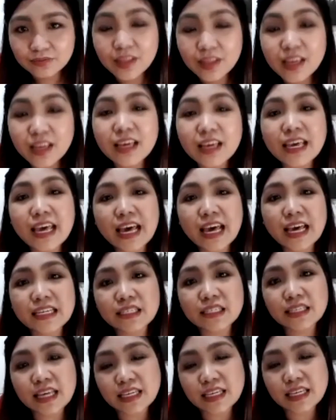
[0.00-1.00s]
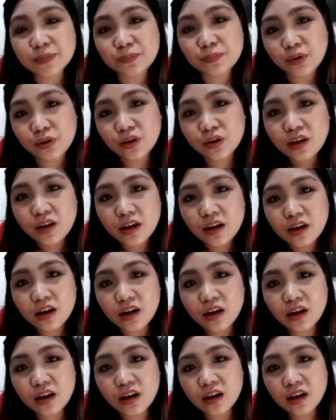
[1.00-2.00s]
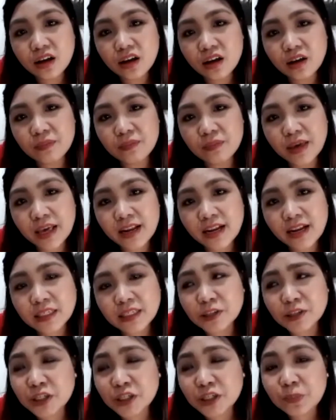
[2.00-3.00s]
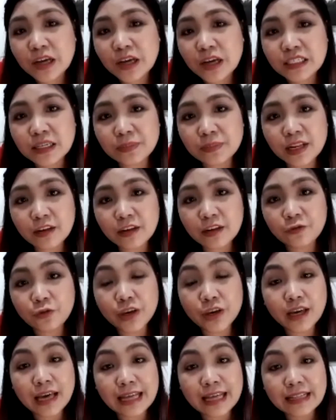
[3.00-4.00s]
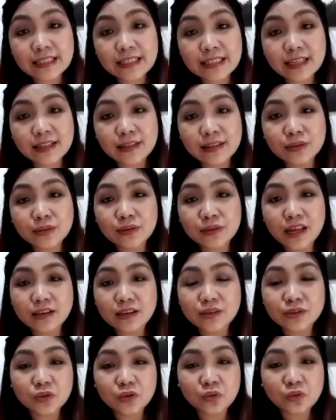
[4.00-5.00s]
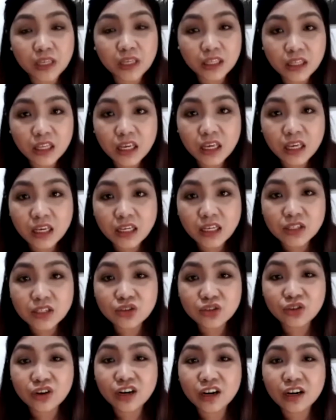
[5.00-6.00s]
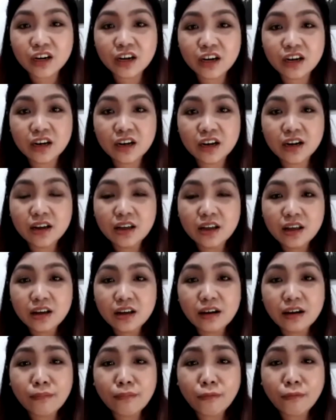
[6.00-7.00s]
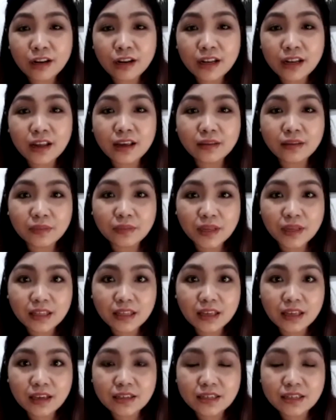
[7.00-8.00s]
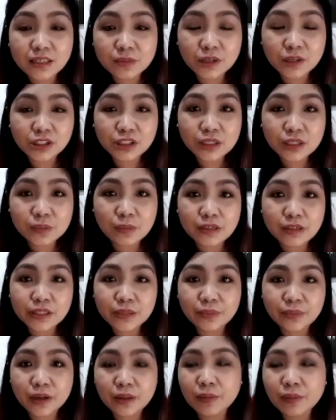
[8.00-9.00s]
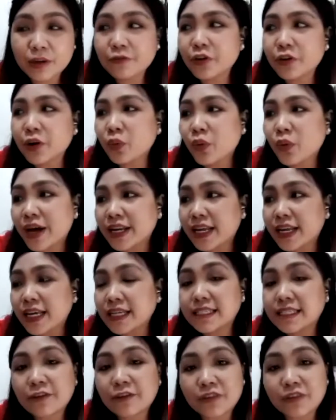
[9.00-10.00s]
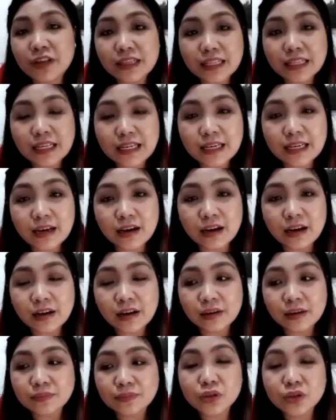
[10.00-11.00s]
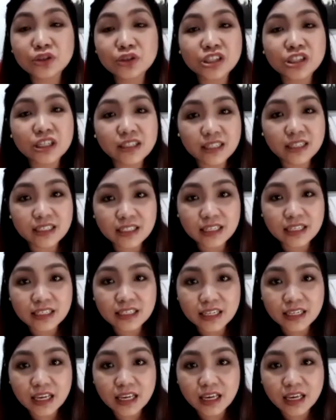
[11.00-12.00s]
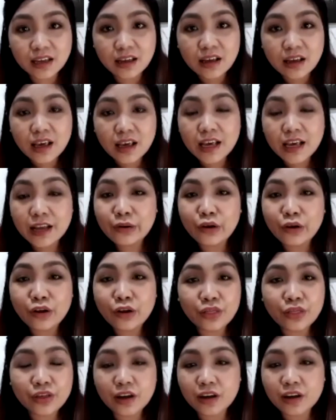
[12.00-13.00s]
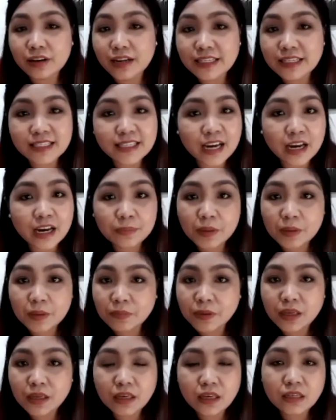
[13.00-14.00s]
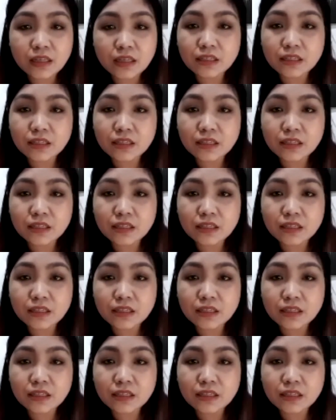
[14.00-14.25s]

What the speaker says: Yes. Yes po. And as much as possible, if we can still do like Zoom meetings or online meetings as much as possible. But for weddings, definitely social distancing and all the necessary PPEs,